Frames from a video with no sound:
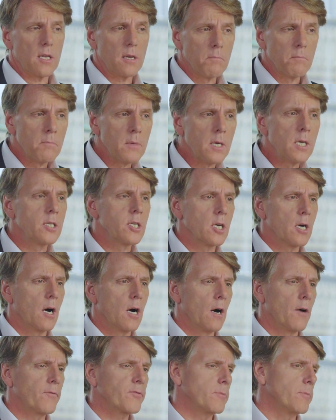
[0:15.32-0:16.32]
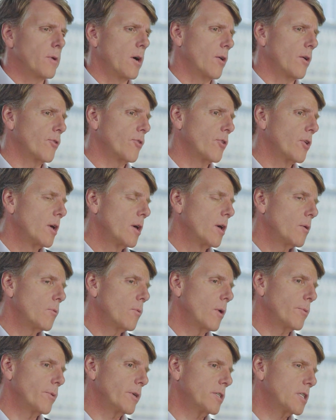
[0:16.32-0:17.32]
in the immediate aftermath,
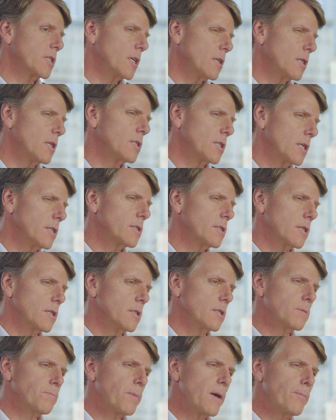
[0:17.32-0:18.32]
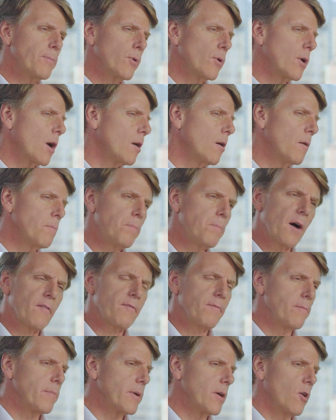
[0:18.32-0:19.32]
when we see these incidents, people go
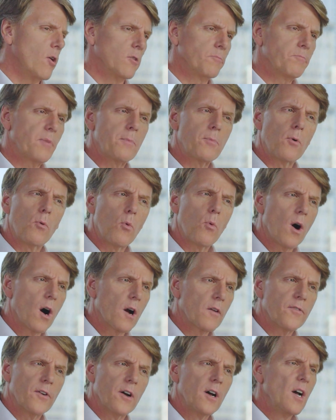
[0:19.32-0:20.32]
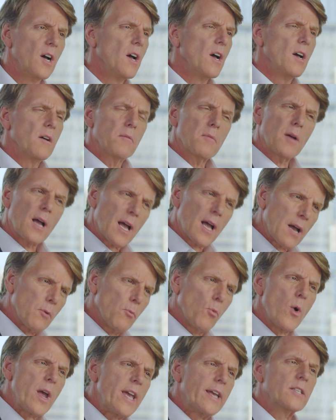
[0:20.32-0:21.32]
above and beyond, people work for
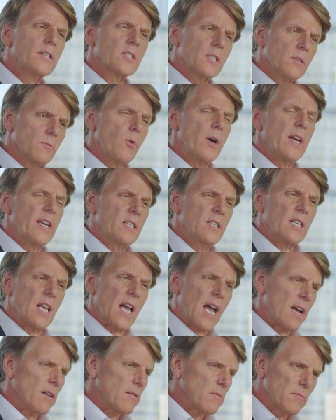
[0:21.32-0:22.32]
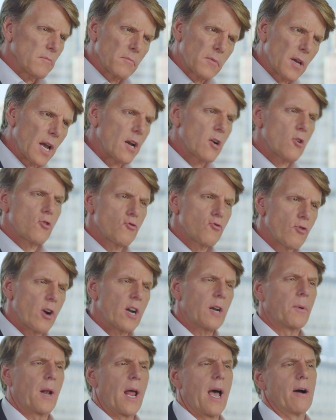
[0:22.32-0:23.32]
uh, weeks and weeks at
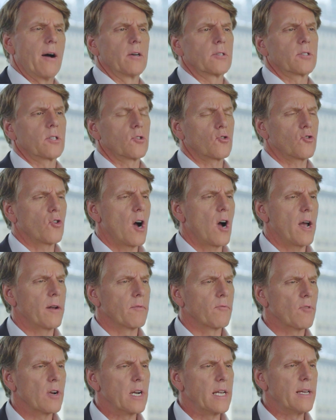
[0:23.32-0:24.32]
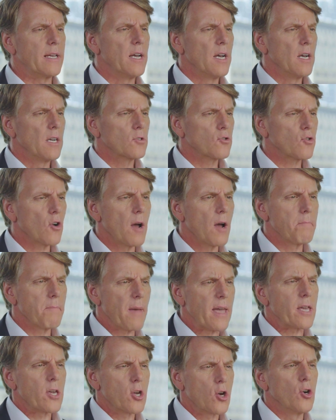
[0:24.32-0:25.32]
incredible hours to try and really try
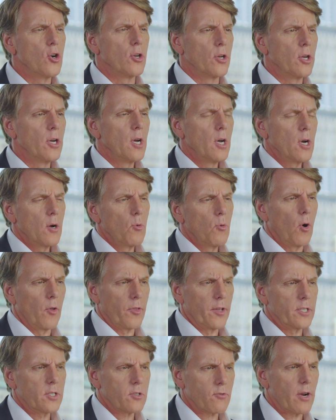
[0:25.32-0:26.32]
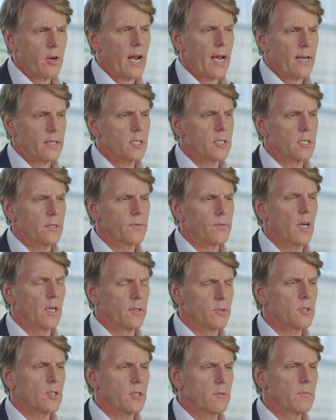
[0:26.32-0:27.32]
and make good what these threat actors have
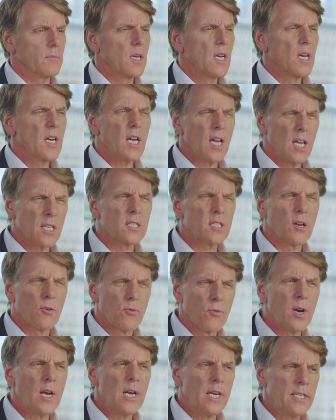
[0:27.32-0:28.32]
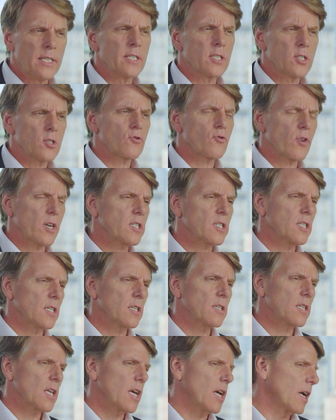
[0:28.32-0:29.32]
done to them. It's a really
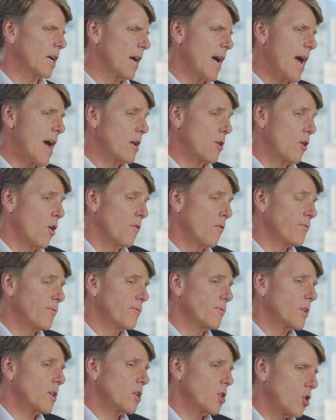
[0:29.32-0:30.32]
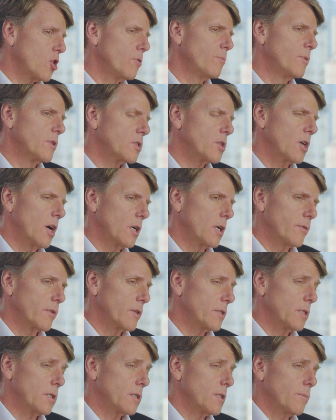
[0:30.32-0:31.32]
distressing thing, and often the human side
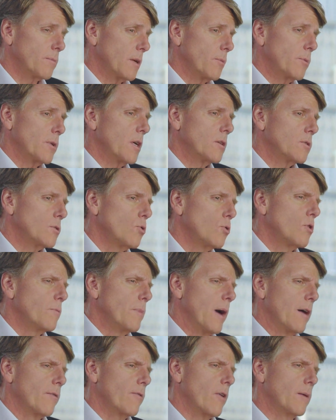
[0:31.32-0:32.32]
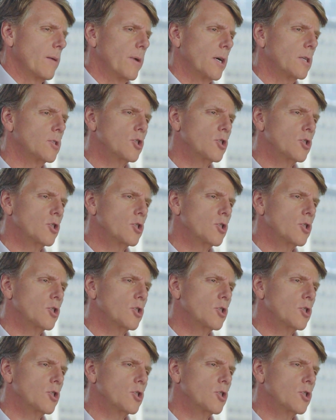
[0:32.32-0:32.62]
of this is something we don't talk about very